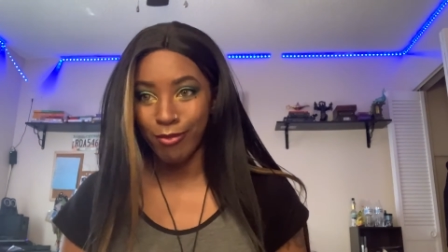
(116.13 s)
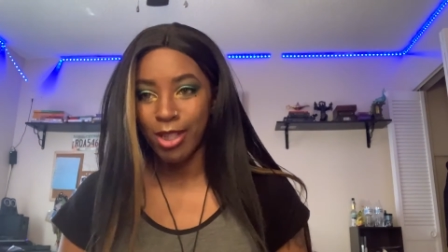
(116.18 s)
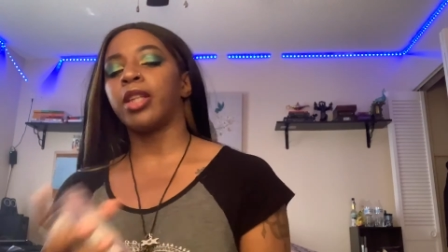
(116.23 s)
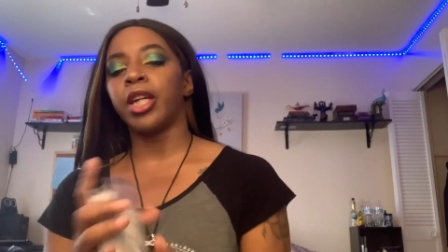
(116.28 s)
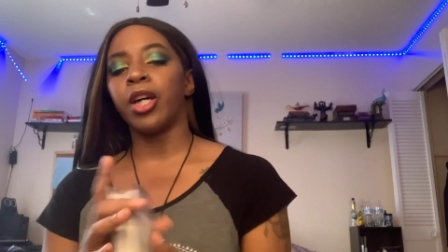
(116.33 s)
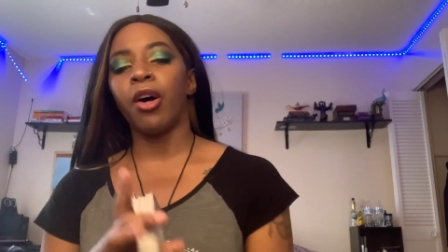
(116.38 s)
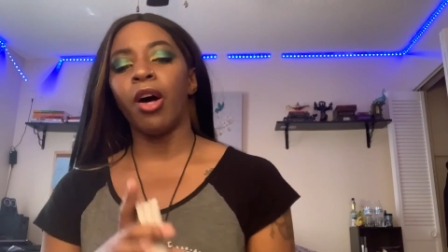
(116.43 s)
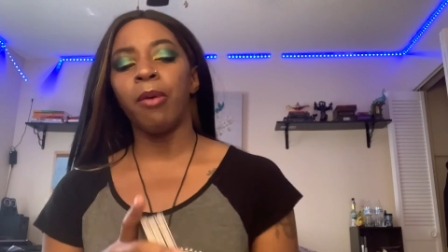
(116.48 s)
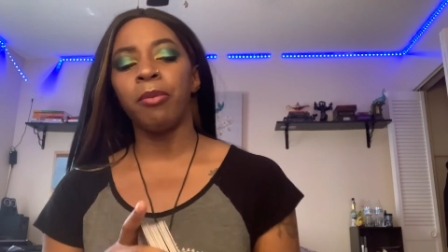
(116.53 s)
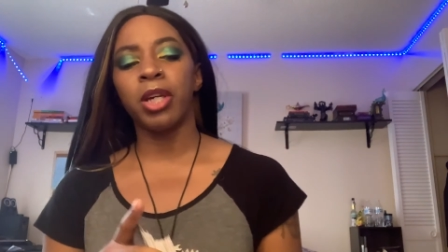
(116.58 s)

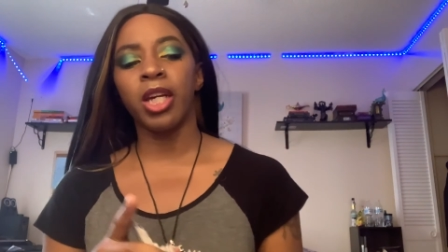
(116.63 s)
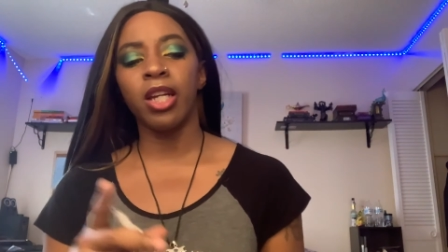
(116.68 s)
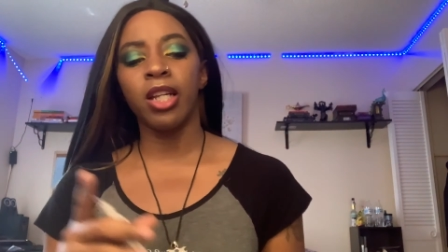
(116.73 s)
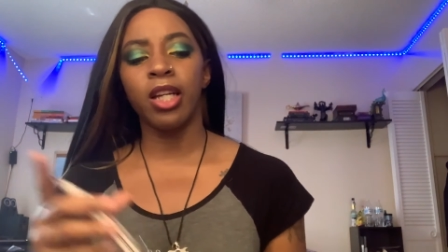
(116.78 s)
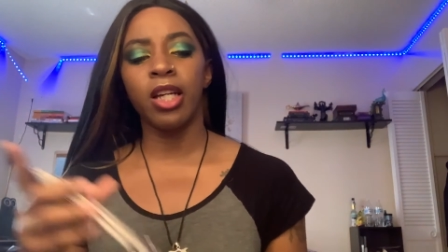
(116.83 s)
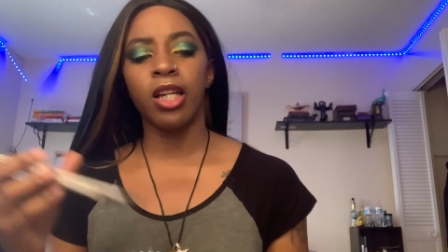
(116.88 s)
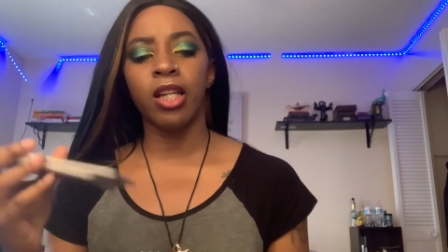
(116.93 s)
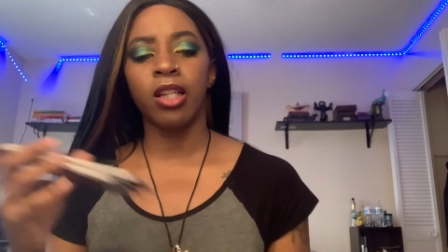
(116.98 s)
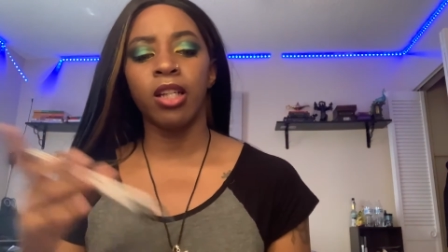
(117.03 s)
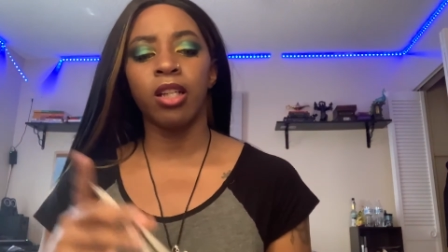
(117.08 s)
You know, I'm
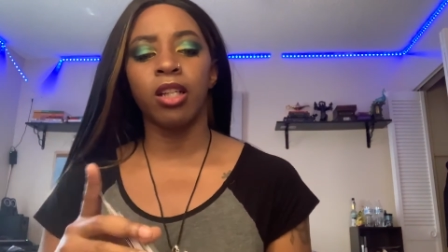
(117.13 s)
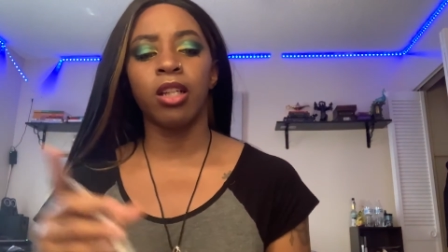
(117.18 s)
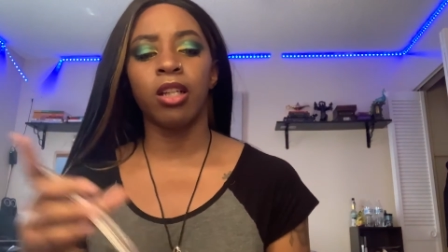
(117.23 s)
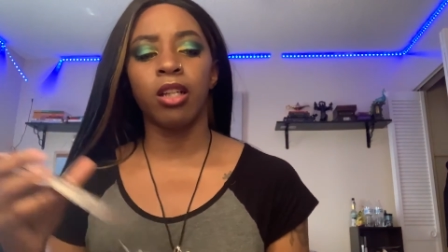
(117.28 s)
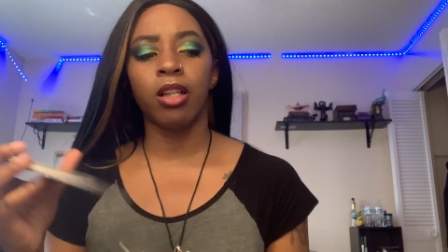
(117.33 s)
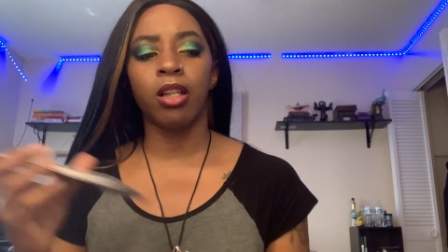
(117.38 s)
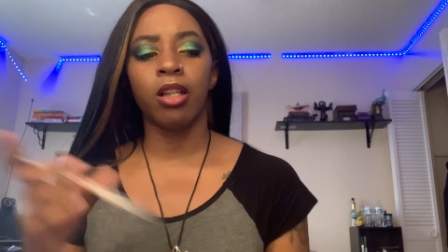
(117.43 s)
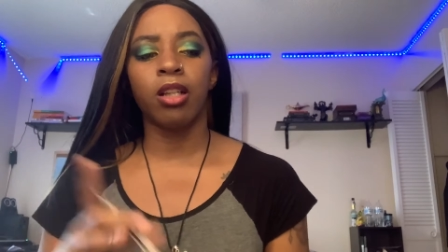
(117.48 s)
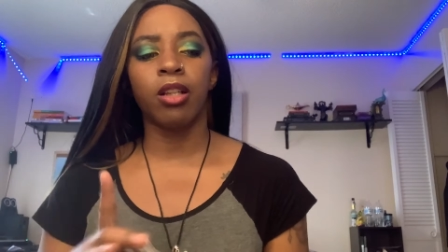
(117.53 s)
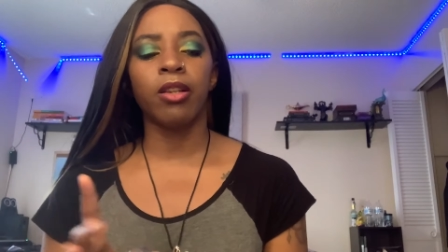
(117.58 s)
getting,
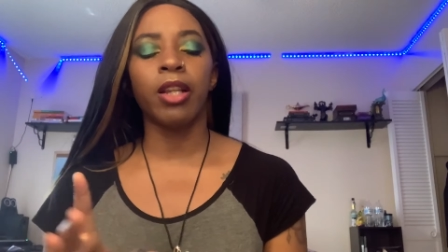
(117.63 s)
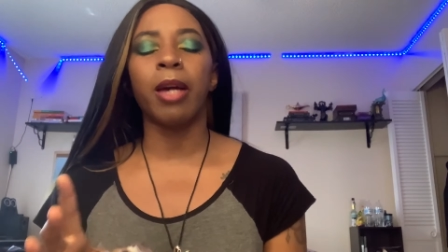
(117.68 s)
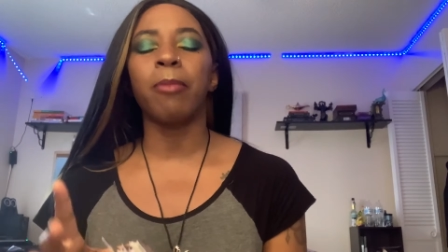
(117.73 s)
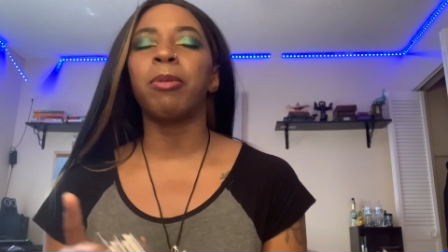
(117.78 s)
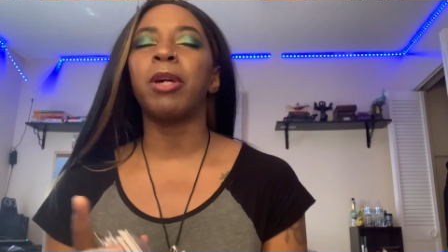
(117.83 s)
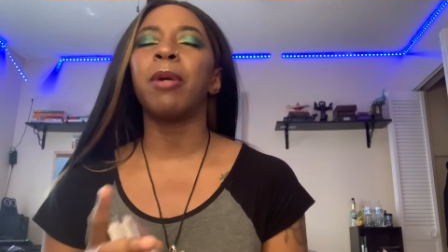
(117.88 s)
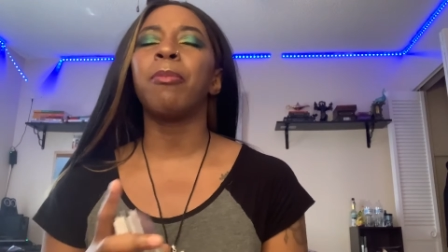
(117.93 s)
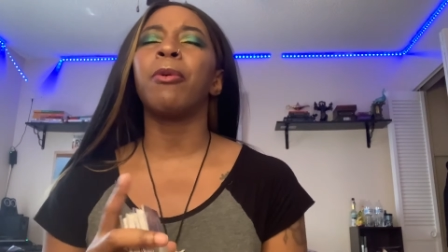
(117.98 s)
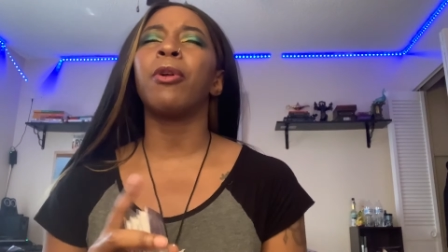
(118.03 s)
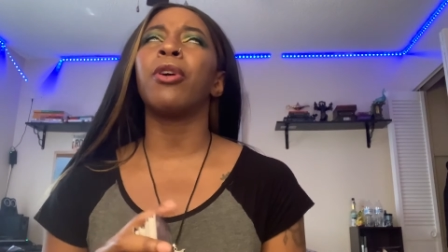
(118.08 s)
like,
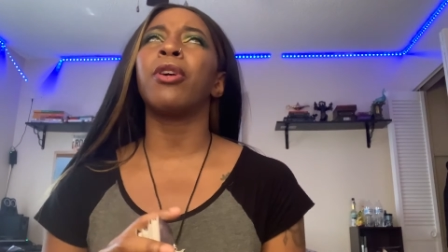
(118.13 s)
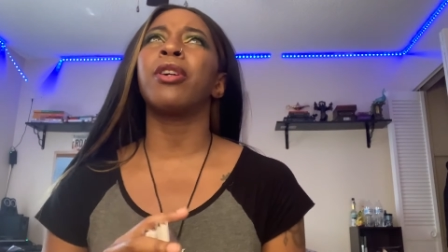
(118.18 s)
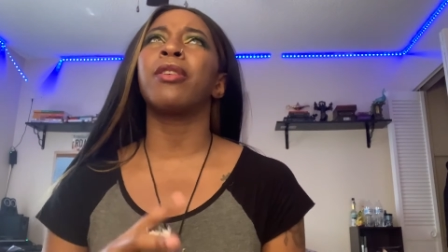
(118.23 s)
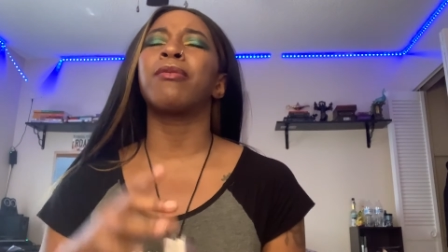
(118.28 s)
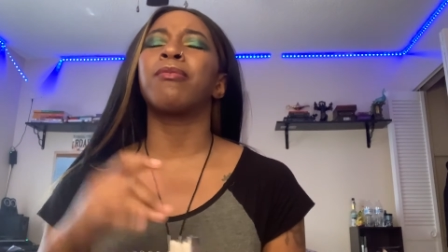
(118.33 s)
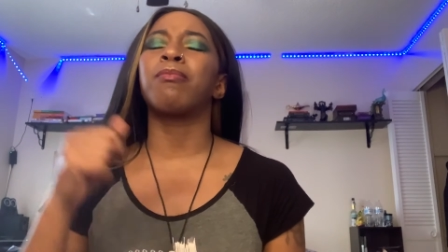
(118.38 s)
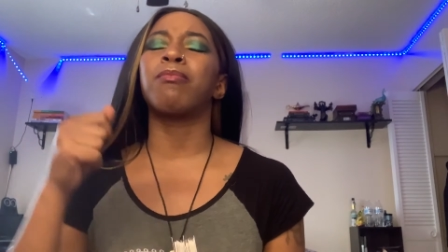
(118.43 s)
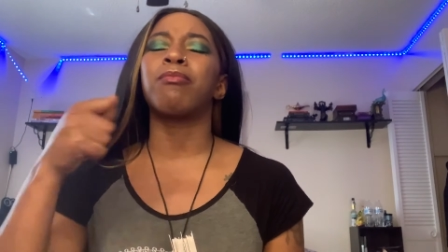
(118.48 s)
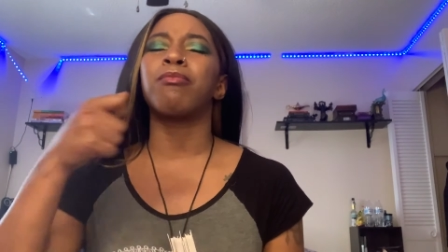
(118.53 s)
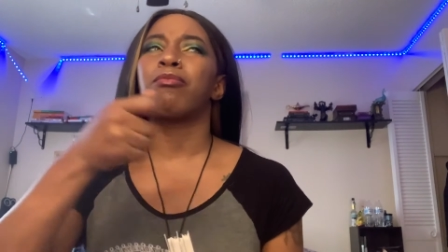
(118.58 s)
people
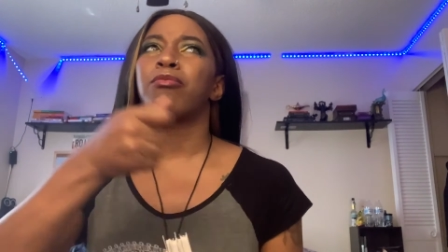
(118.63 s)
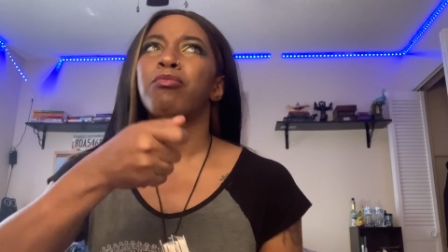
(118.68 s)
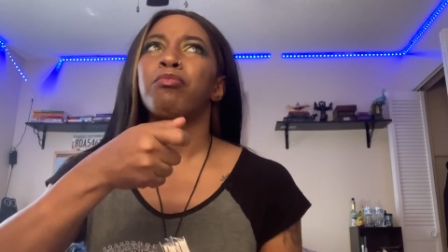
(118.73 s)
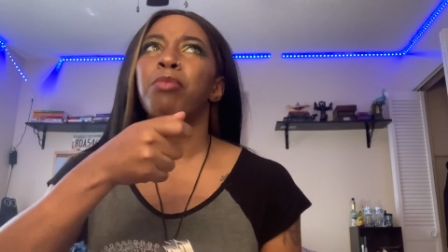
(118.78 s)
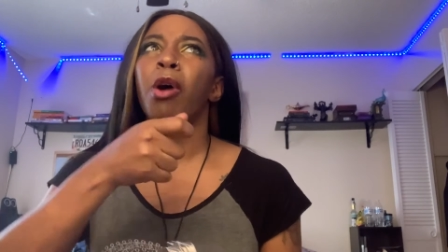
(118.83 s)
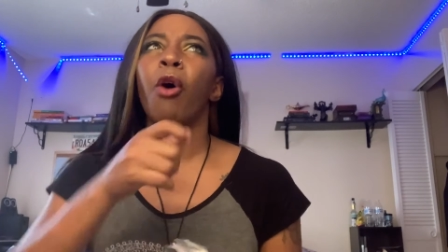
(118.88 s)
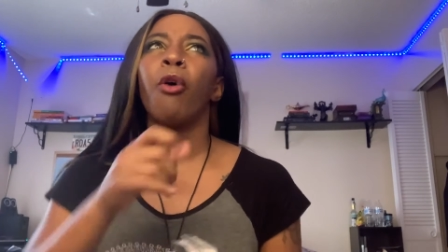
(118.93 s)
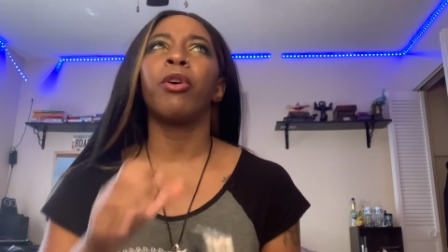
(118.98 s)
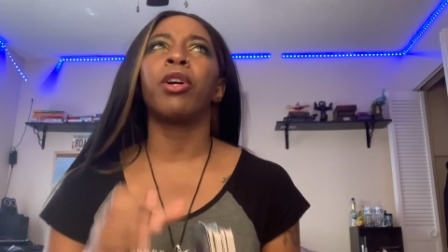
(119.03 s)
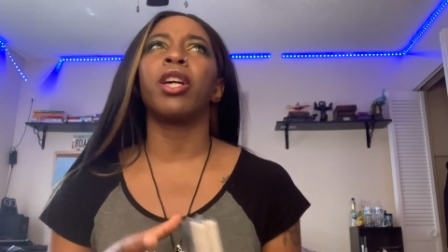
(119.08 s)
are
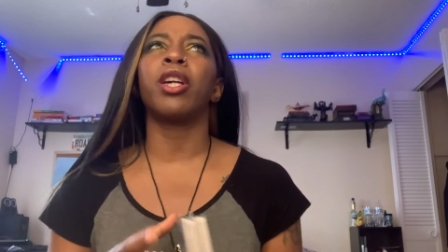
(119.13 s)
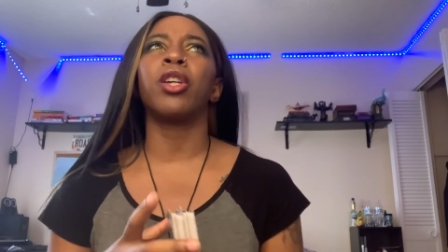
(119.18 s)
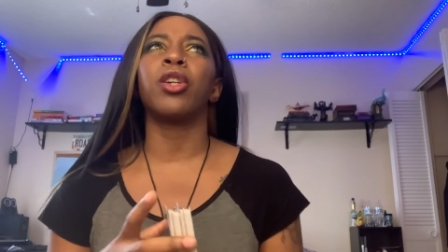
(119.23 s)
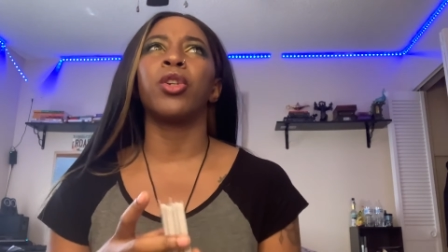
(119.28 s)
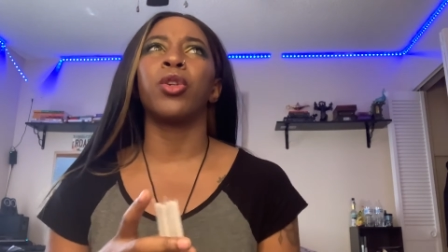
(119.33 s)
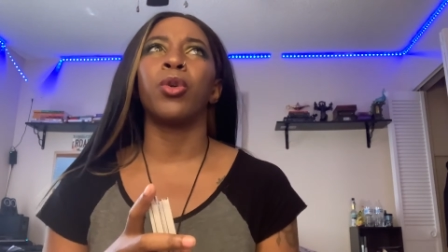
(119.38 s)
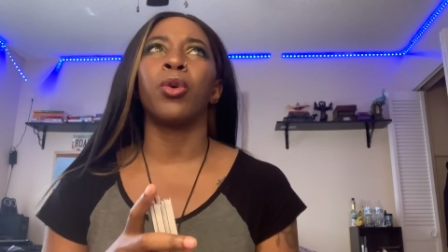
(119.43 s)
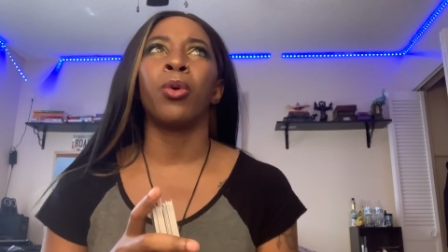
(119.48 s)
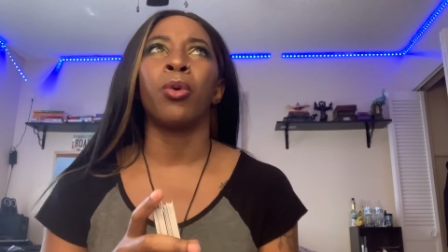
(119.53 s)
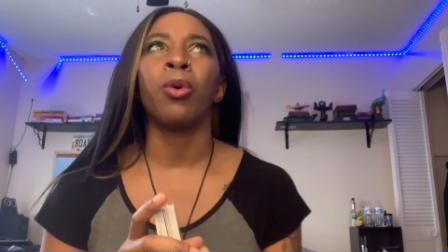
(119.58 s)
poking
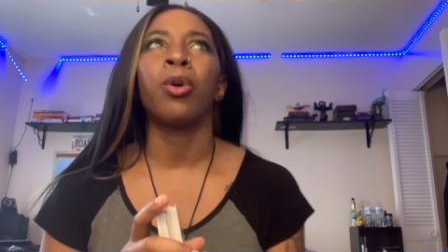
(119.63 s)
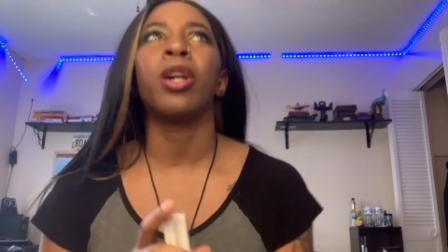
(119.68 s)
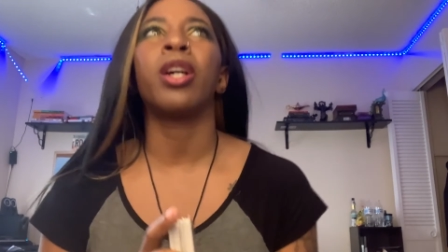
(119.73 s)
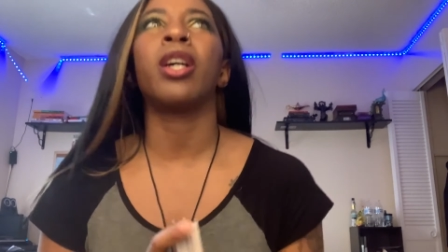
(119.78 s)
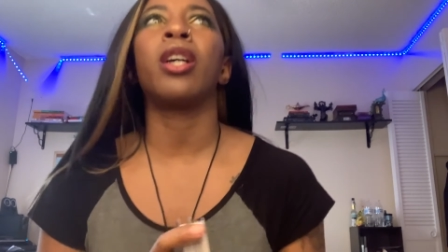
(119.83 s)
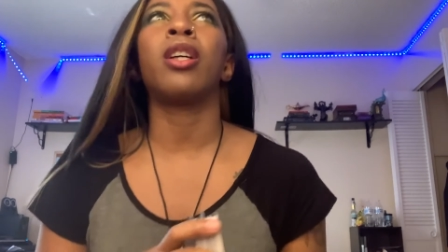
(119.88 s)
you